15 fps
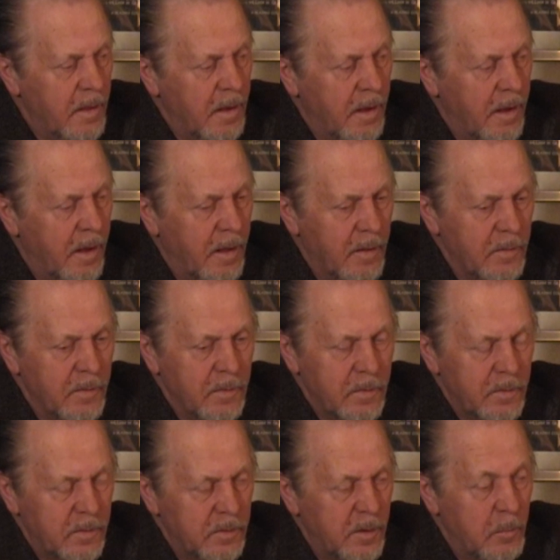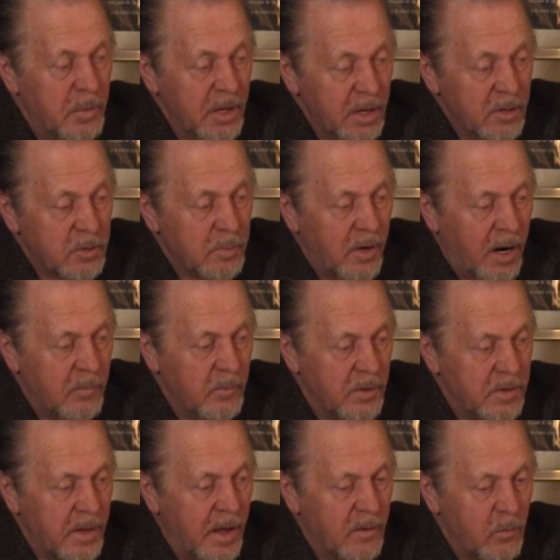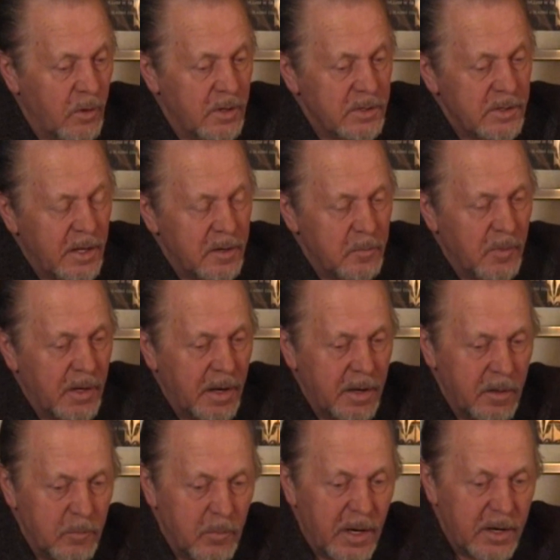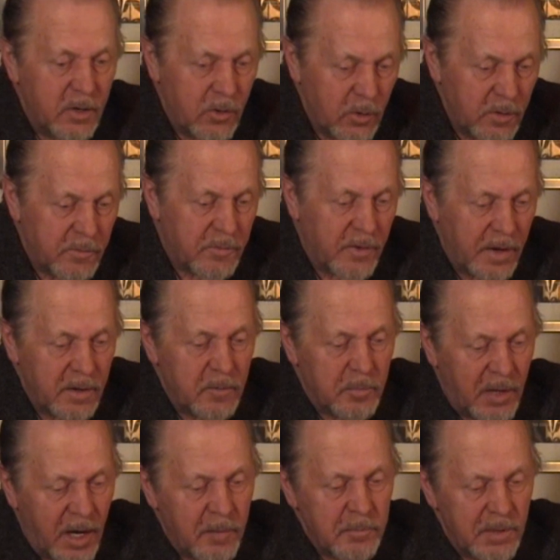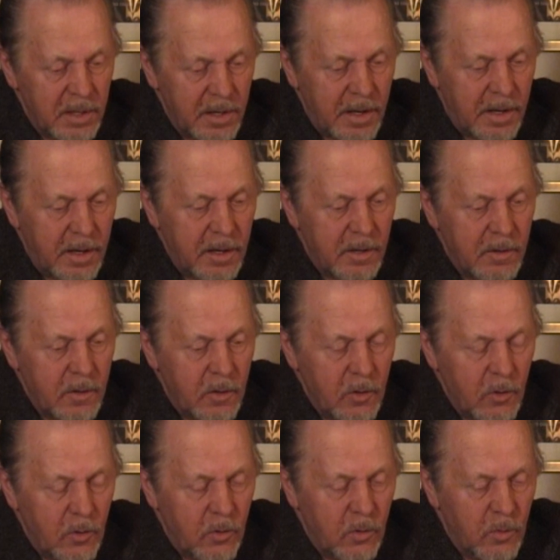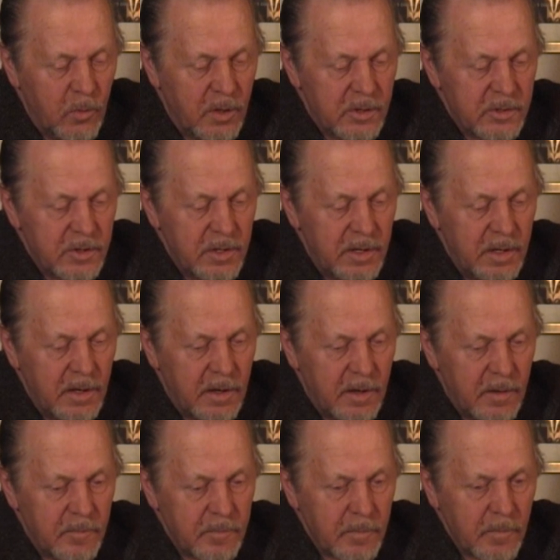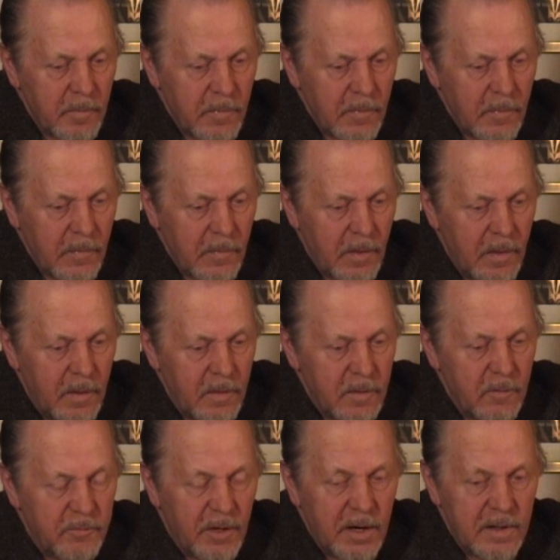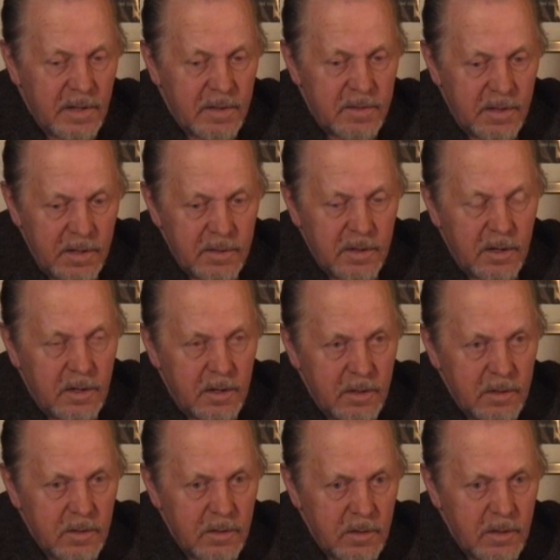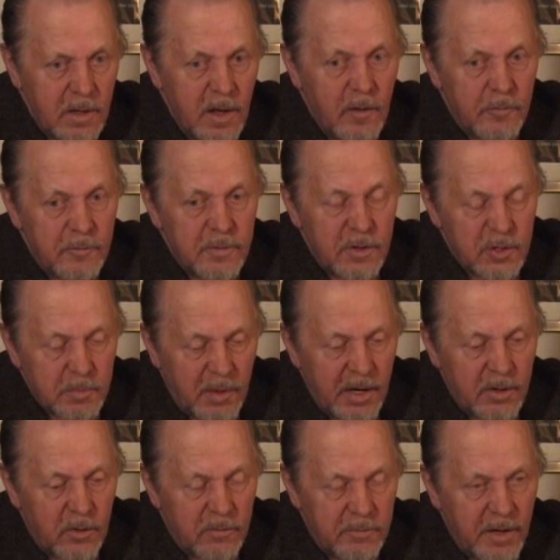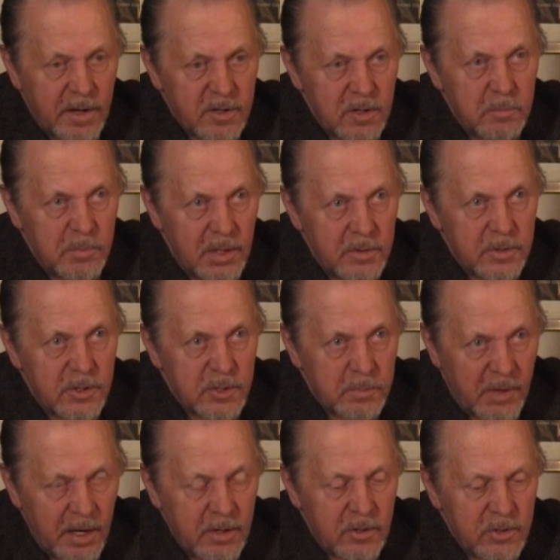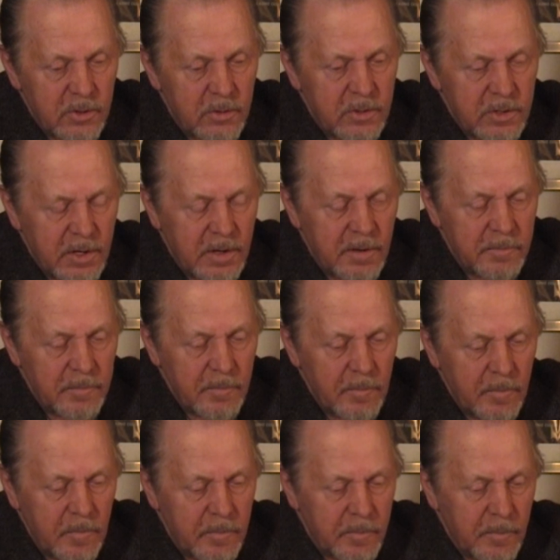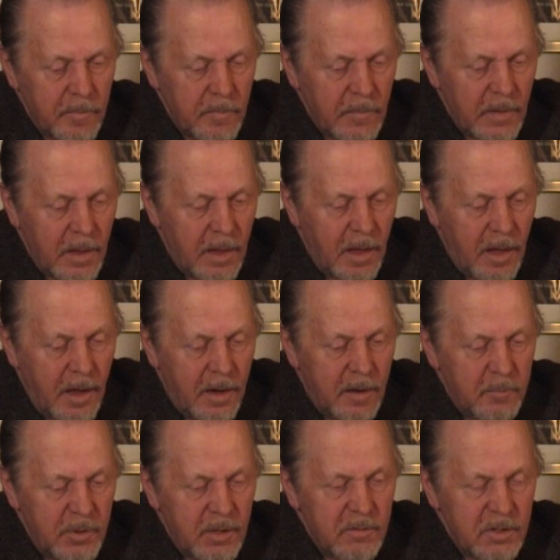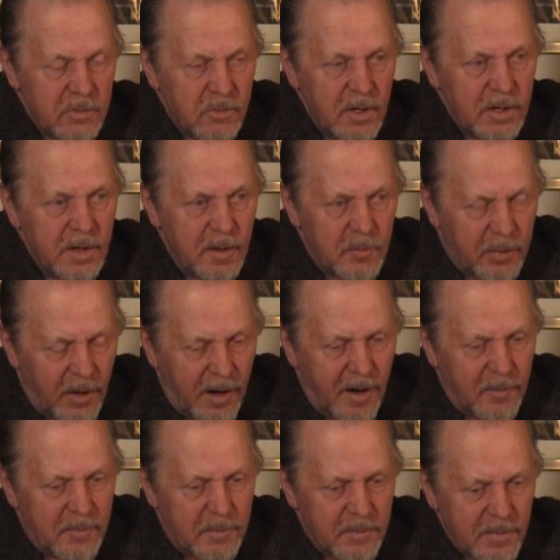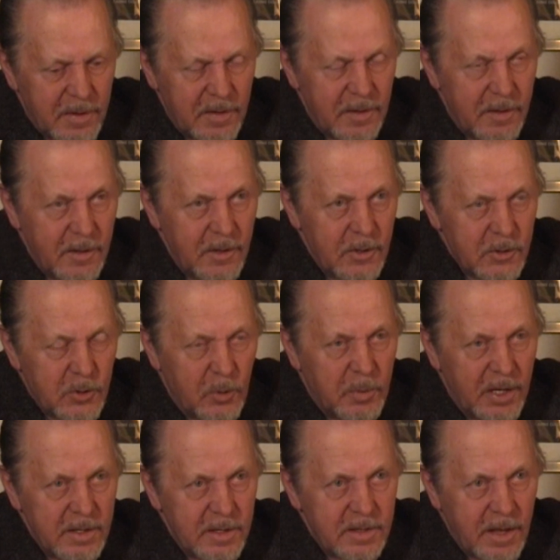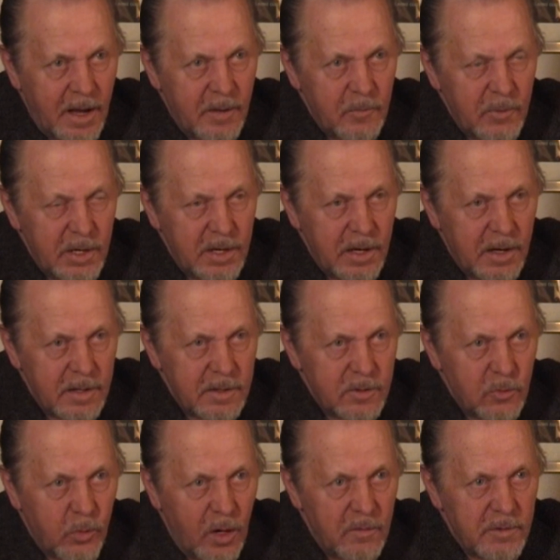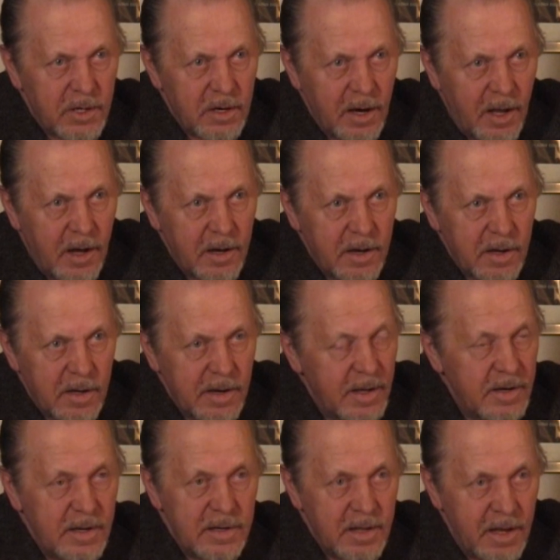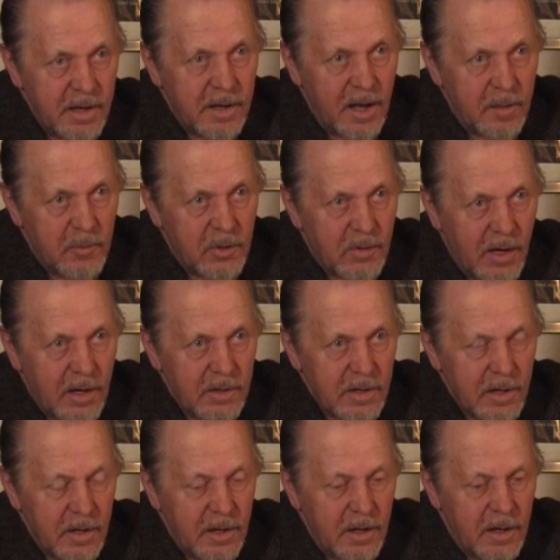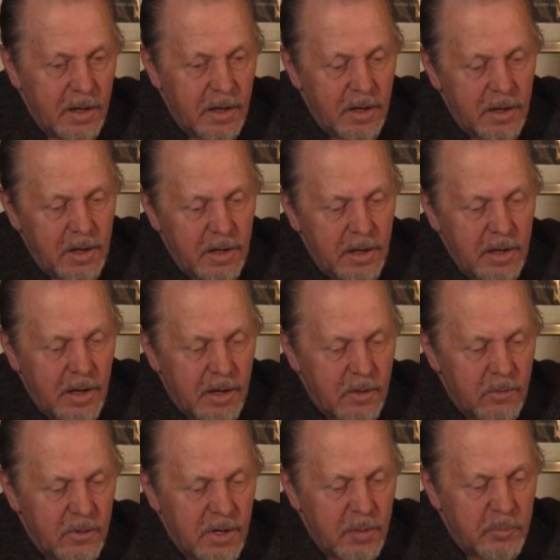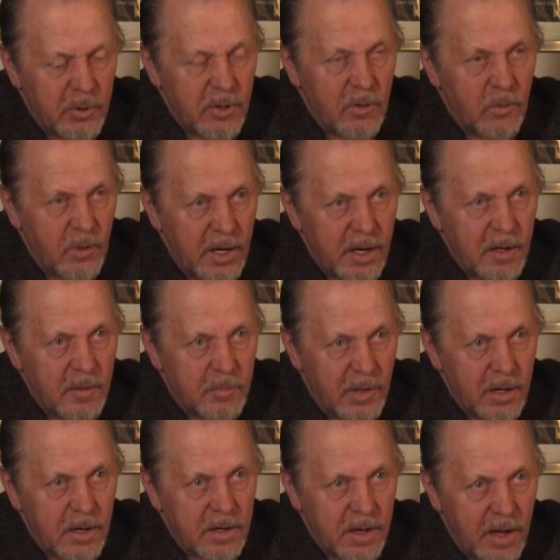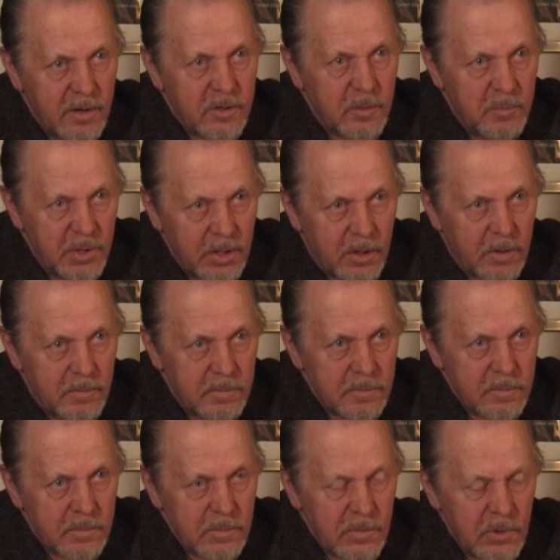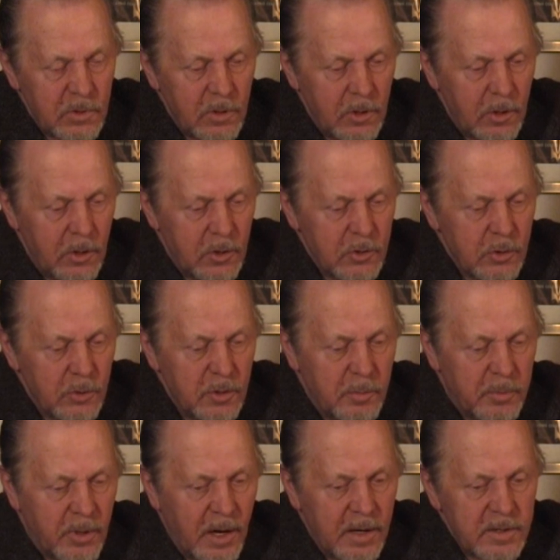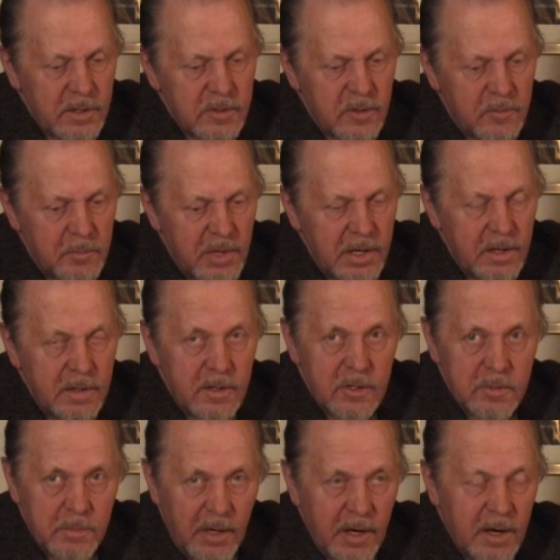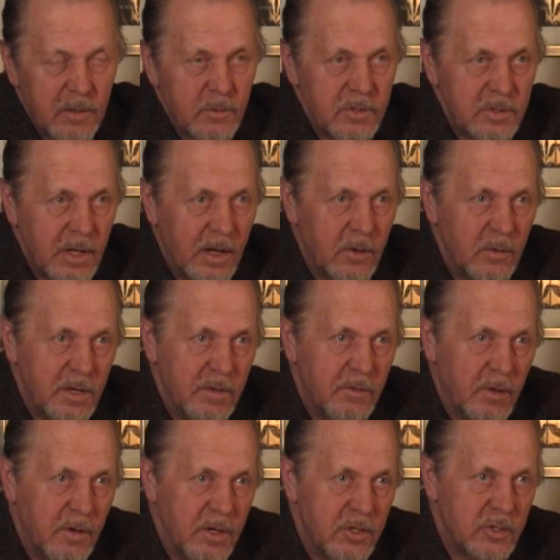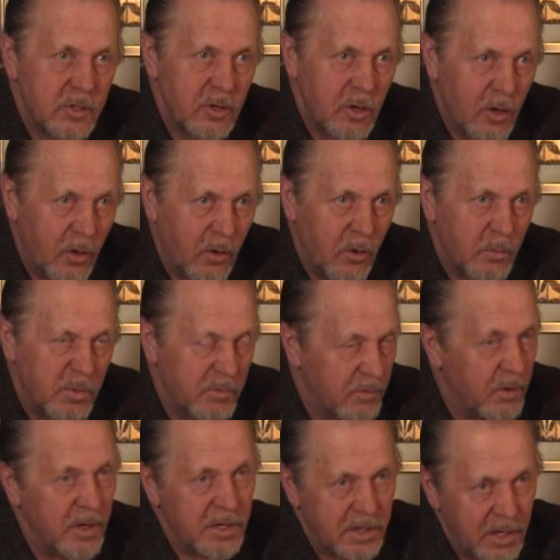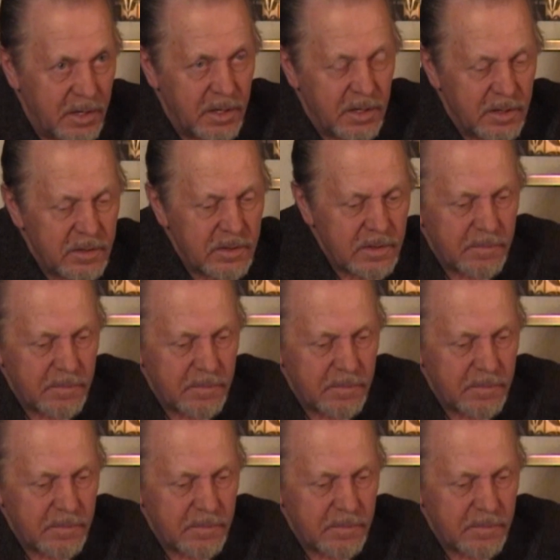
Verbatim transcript: Uh, the biggest problem with that was that my, my good friend, Bob Millay, who was the um, the fellow that did the, if the spider effects and built the spider, so to say, had a bit of a drinking problem. So by the time we got 12 o'clock, any day came around, he had already put away about a case of beer. So the process of making the spider was not only very slow, but very tedious.